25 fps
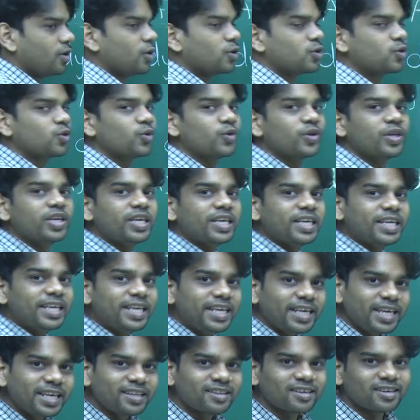So
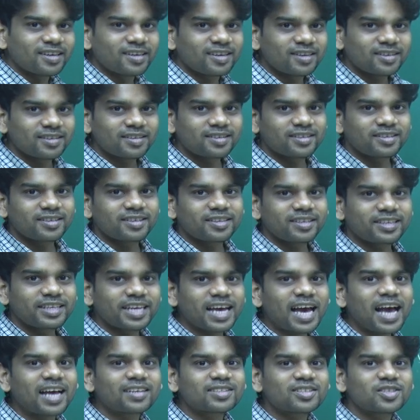either
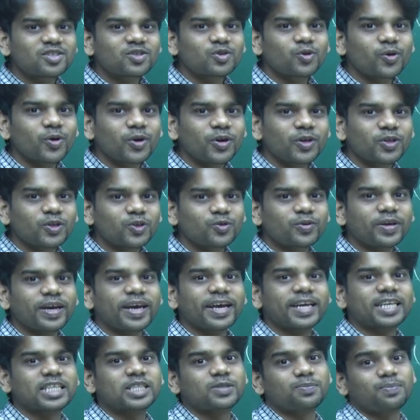gas is going to
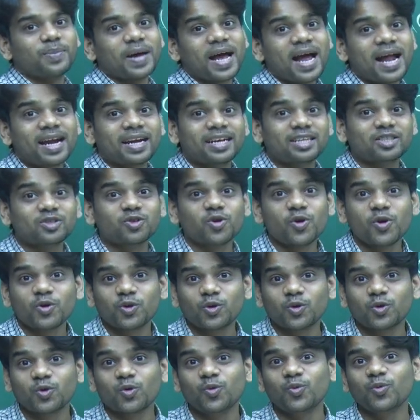expand, it's going
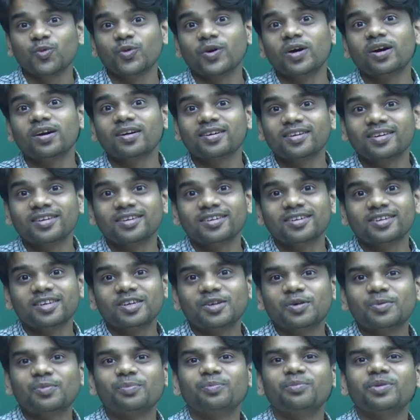to do work
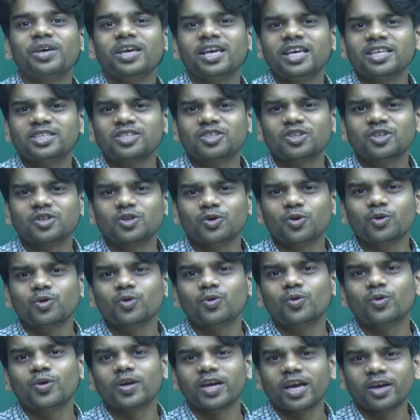based due
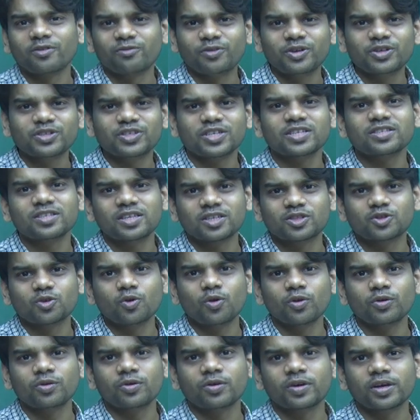to efficient its
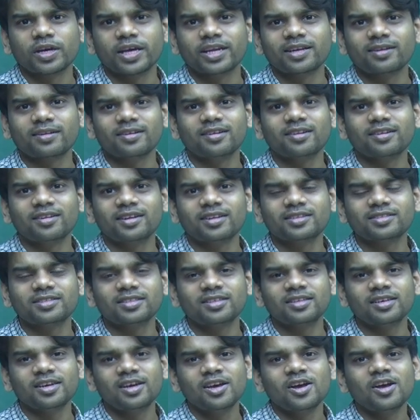own internal
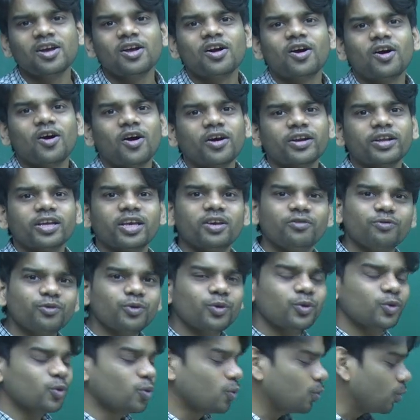energy, or if
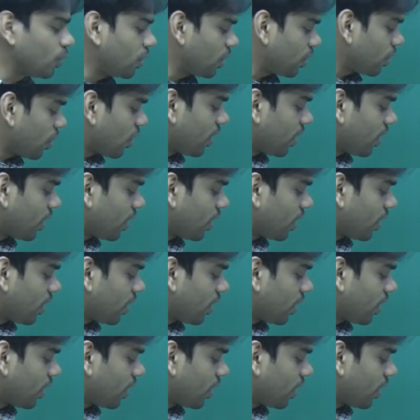you do work